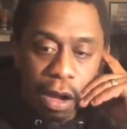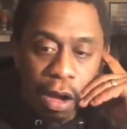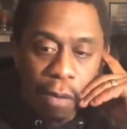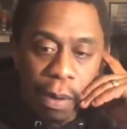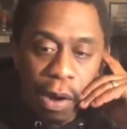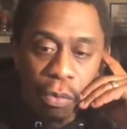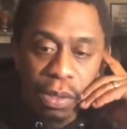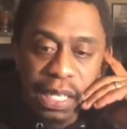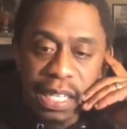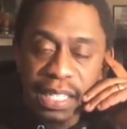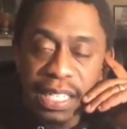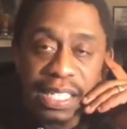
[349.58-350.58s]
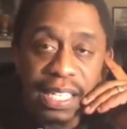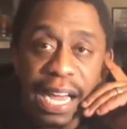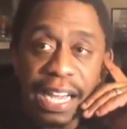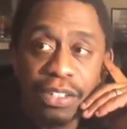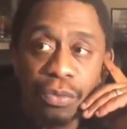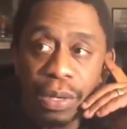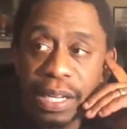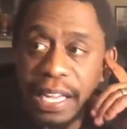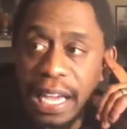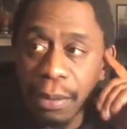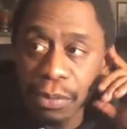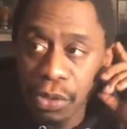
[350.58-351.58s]
about what they disliked when it
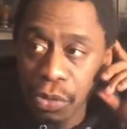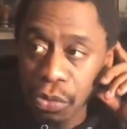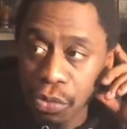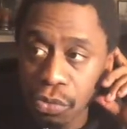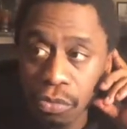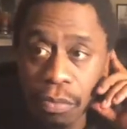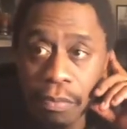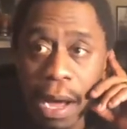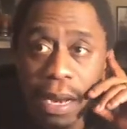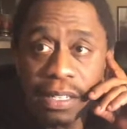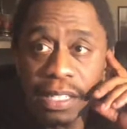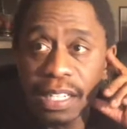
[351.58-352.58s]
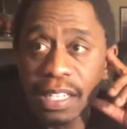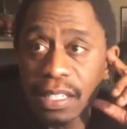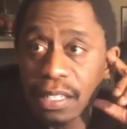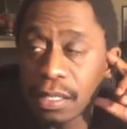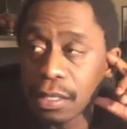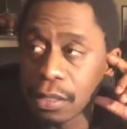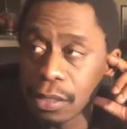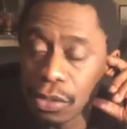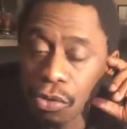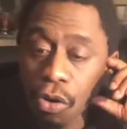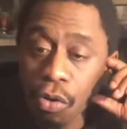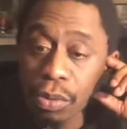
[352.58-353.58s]
came to politics,
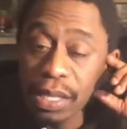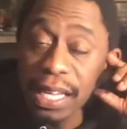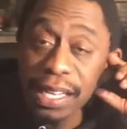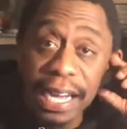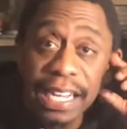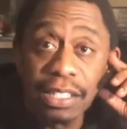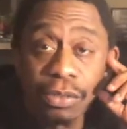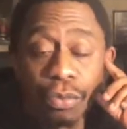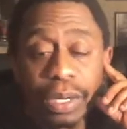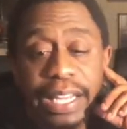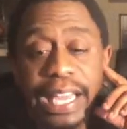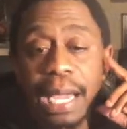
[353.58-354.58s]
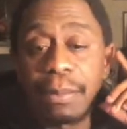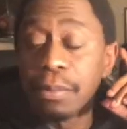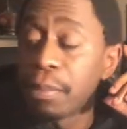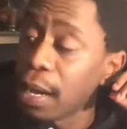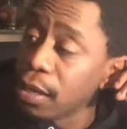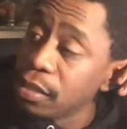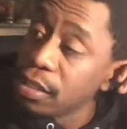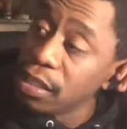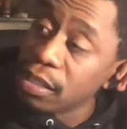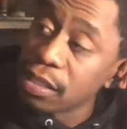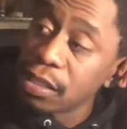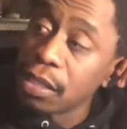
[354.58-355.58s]
or what they liked when it came to
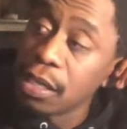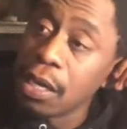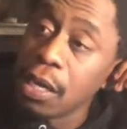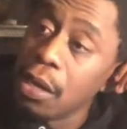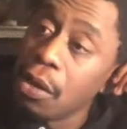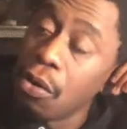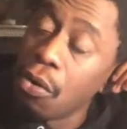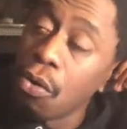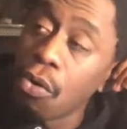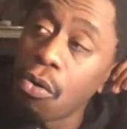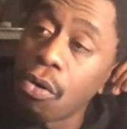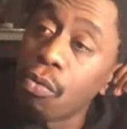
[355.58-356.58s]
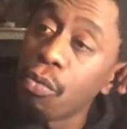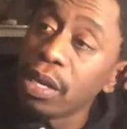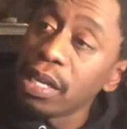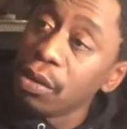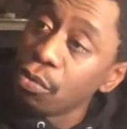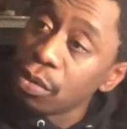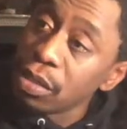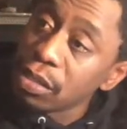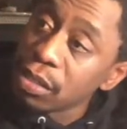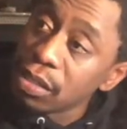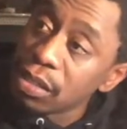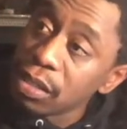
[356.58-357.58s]
politics, or when it
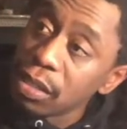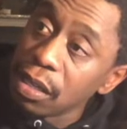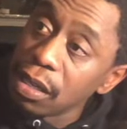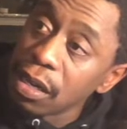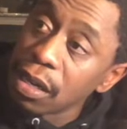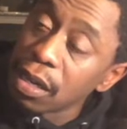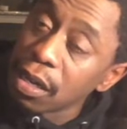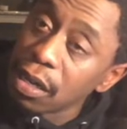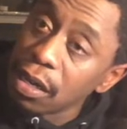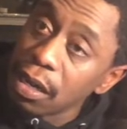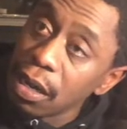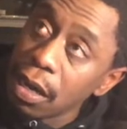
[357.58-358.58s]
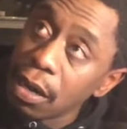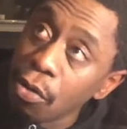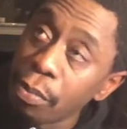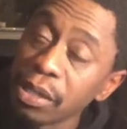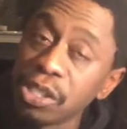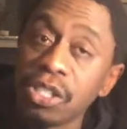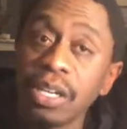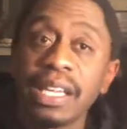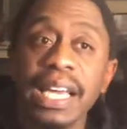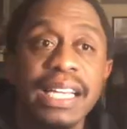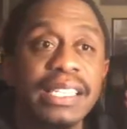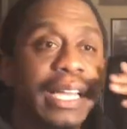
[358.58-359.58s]
was an open and shut
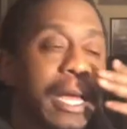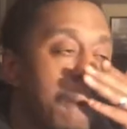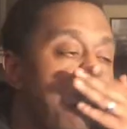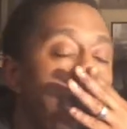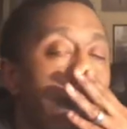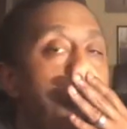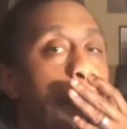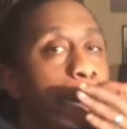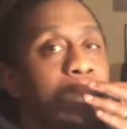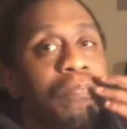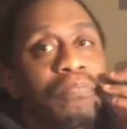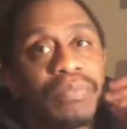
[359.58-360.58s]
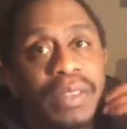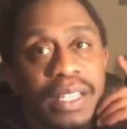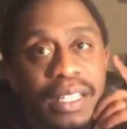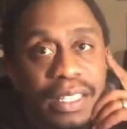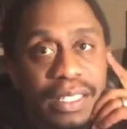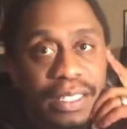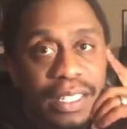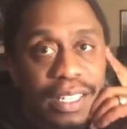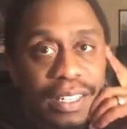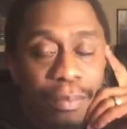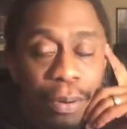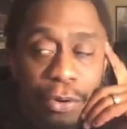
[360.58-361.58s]
case that
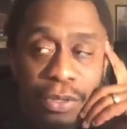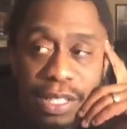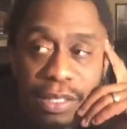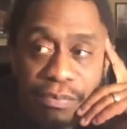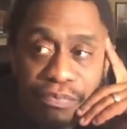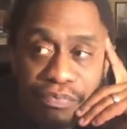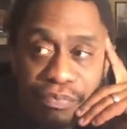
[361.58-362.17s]
the person